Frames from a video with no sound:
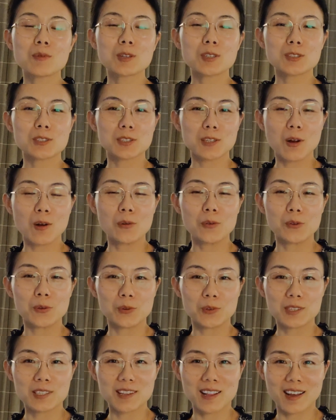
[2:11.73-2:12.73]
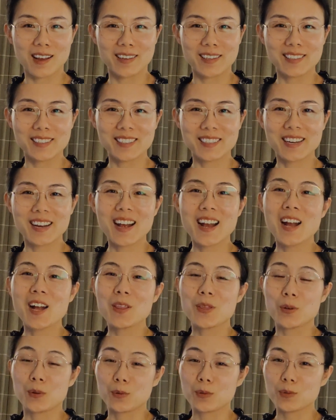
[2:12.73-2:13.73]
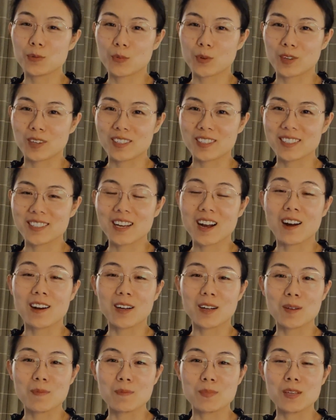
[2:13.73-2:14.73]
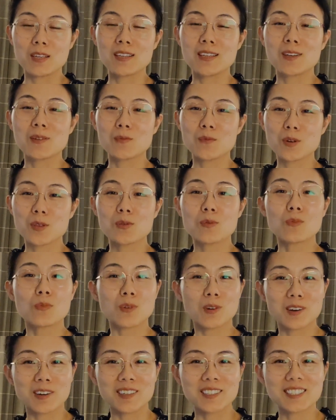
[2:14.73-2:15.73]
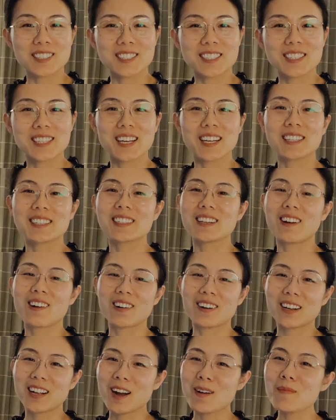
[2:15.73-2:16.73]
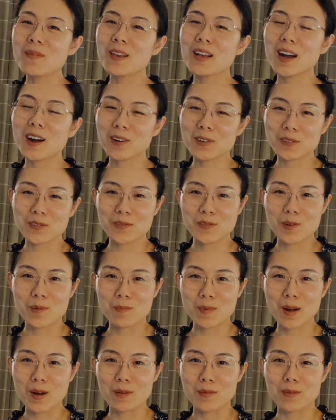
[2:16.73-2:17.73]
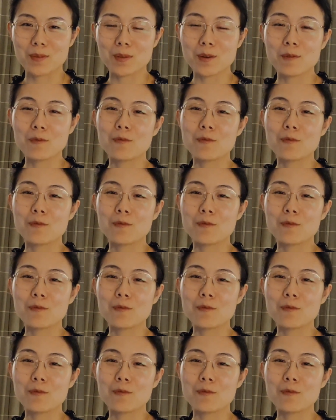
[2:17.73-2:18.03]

words on your slide, those words are competing with the words that are coming out of your mouth